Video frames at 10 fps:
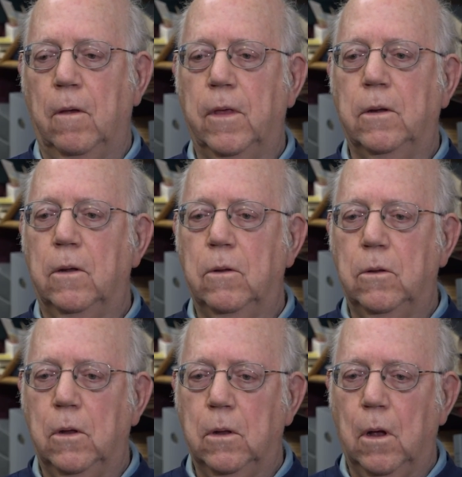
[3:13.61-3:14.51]
that
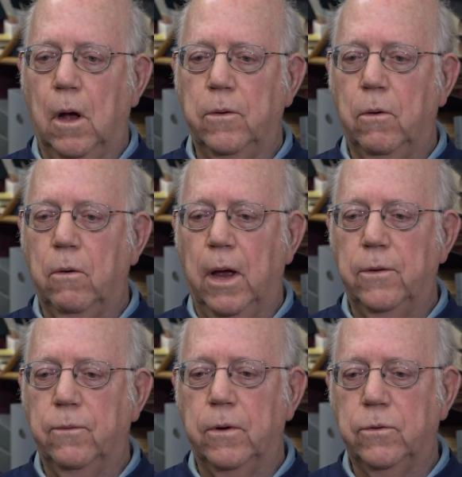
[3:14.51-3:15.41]
uh,
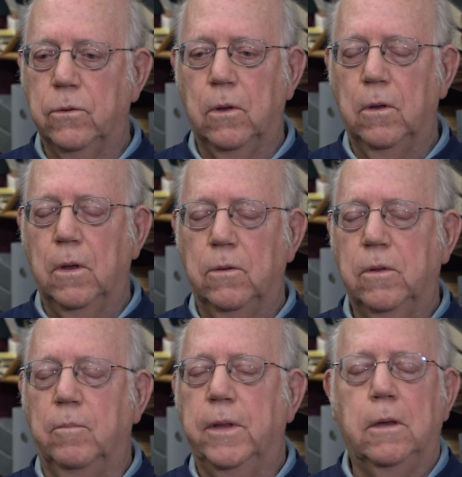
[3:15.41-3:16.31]
undergraduates
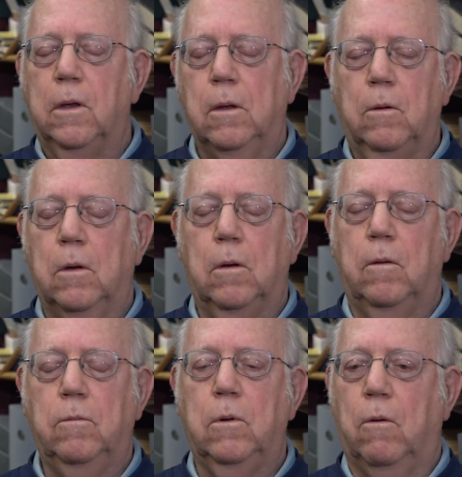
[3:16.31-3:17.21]
simply, you
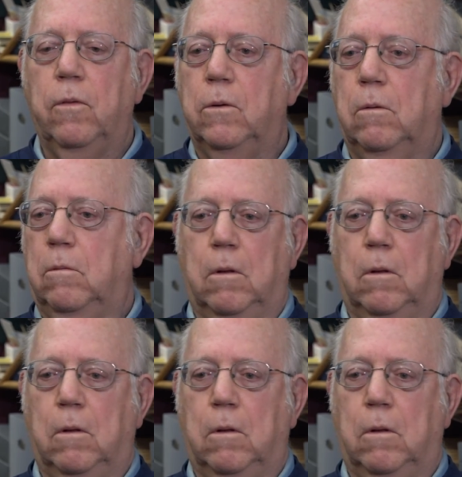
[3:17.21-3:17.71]
know, they're,